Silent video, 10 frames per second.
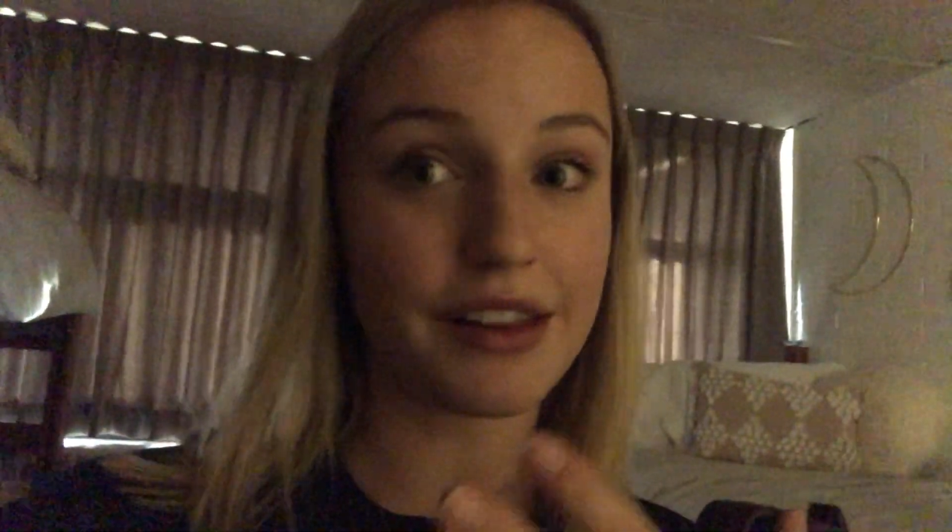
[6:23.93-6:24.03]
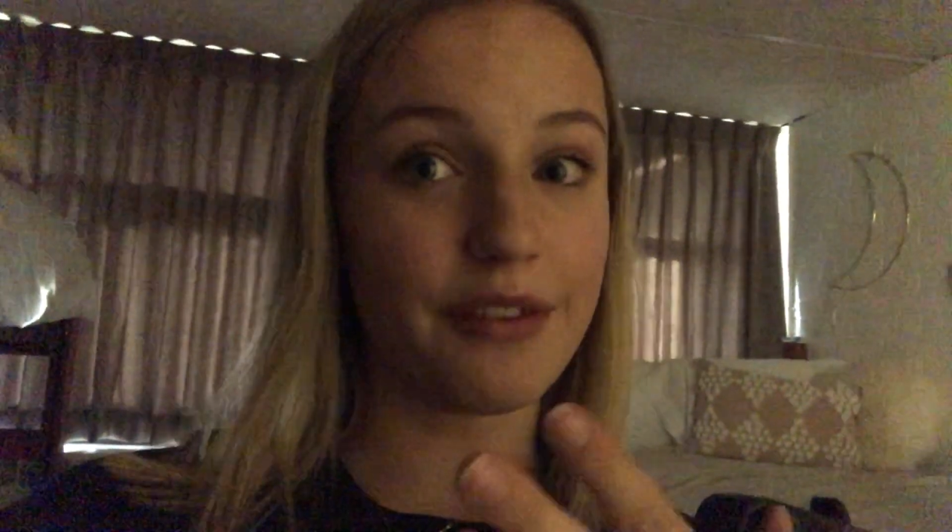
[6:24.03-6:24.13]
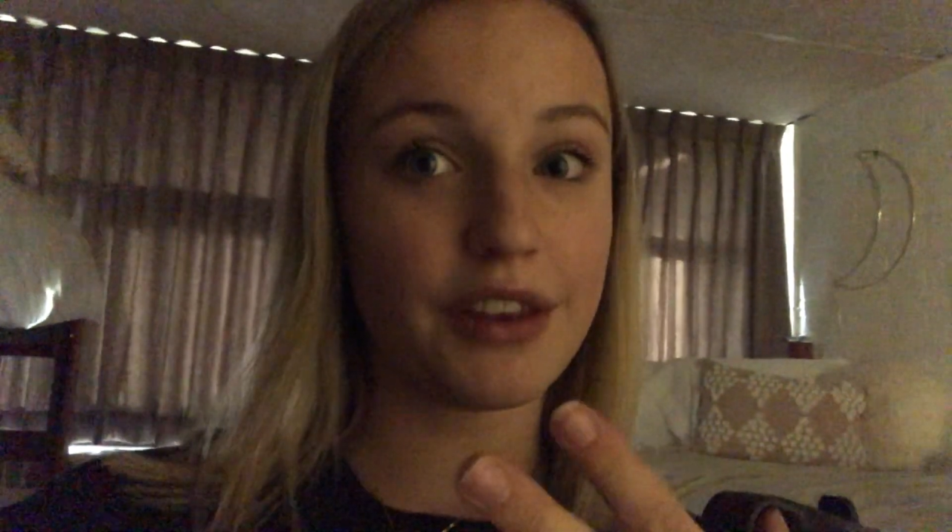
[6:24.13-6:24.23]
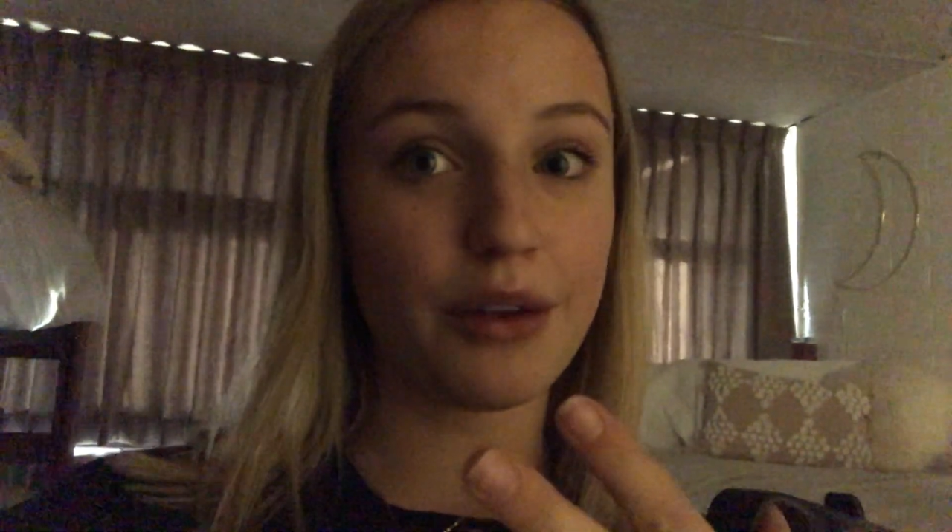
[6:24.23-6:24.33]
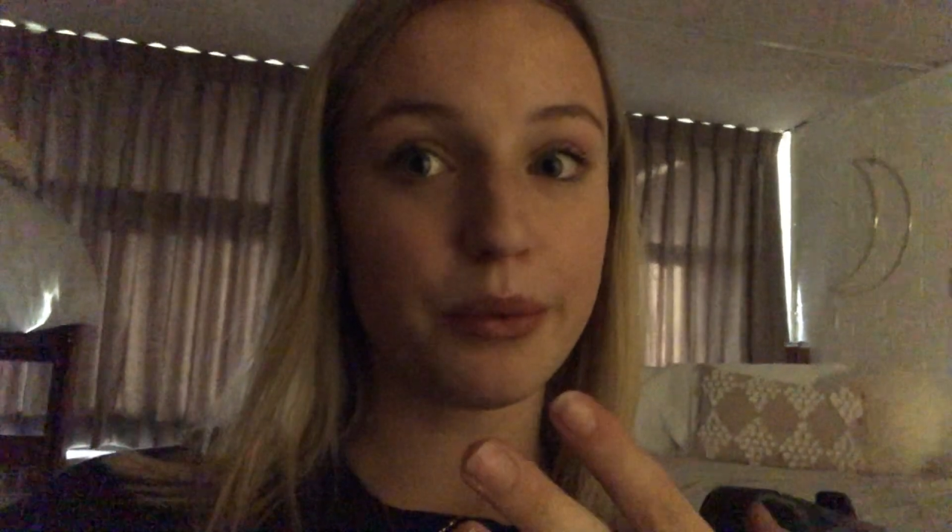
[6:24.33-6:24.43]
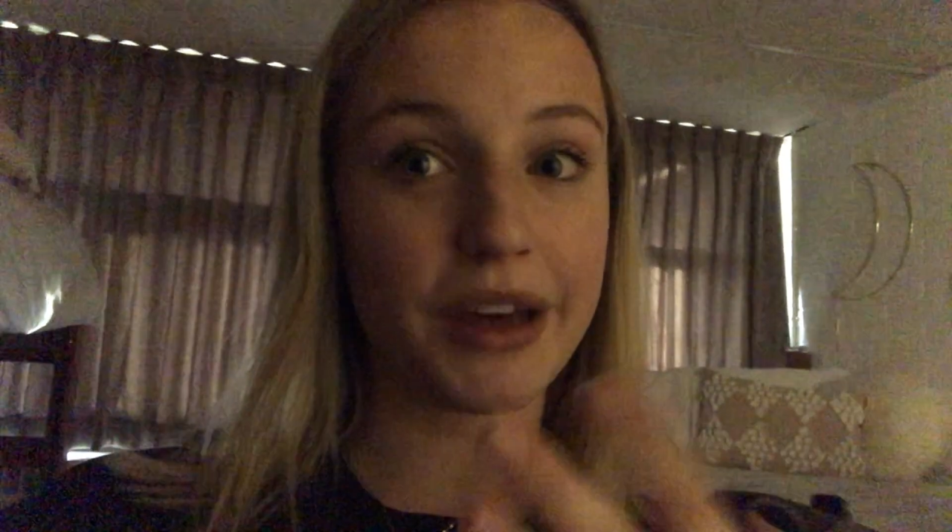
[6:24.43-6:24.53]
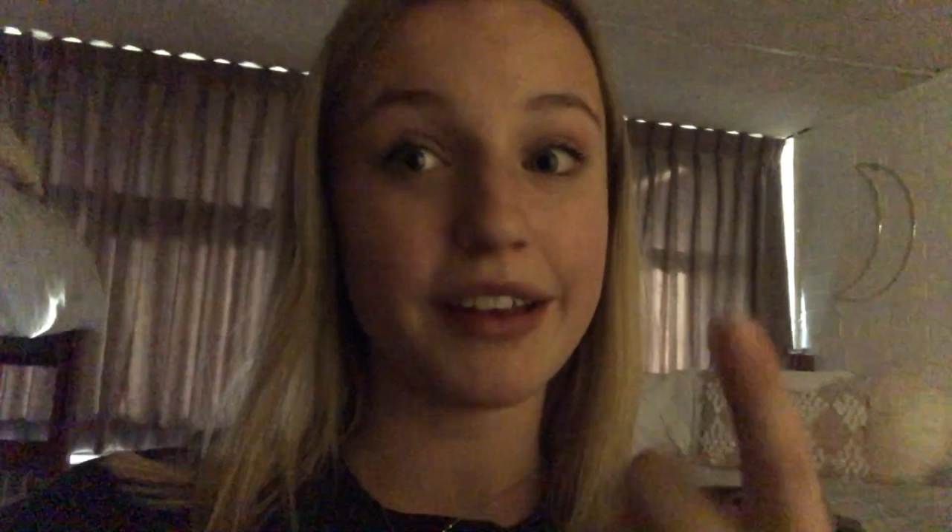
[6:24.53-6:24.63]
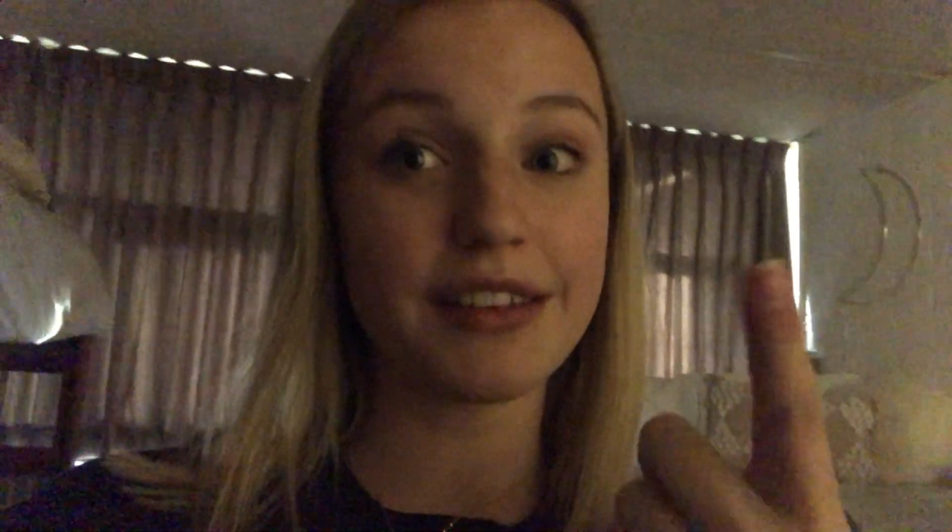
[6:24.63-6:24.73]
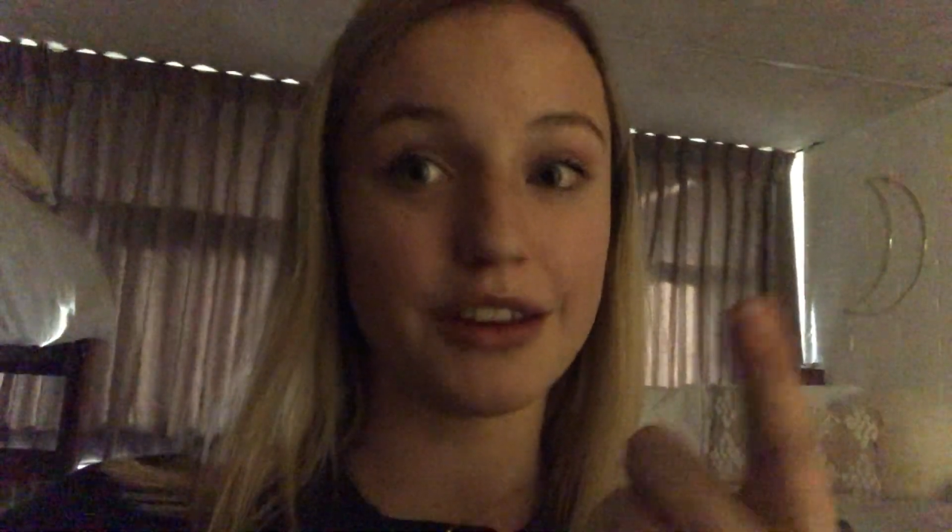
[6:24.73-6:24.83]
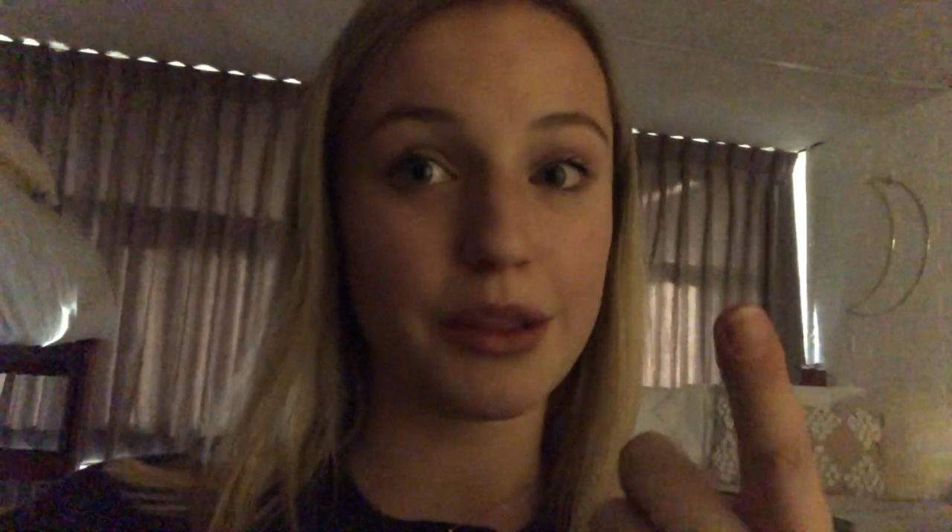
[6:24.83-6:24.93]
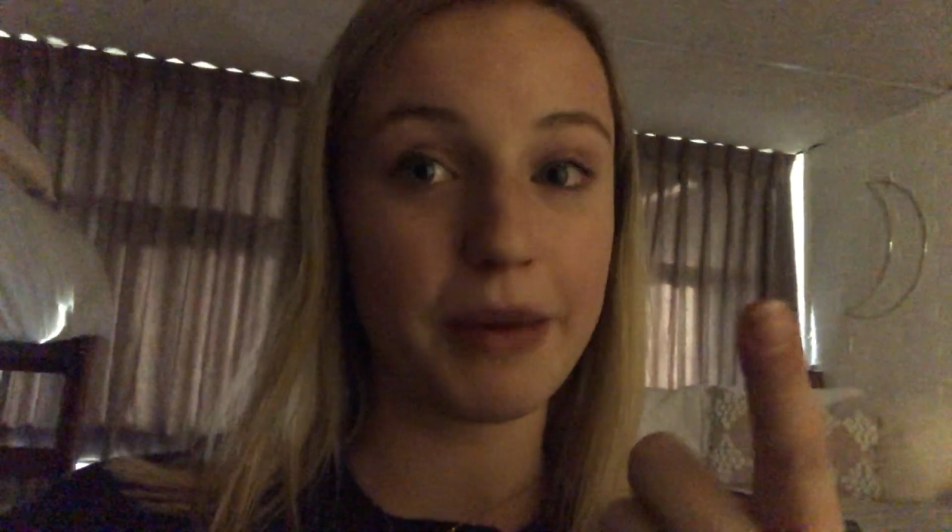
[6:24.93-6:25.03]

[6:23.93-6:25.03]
Love Southwest. You're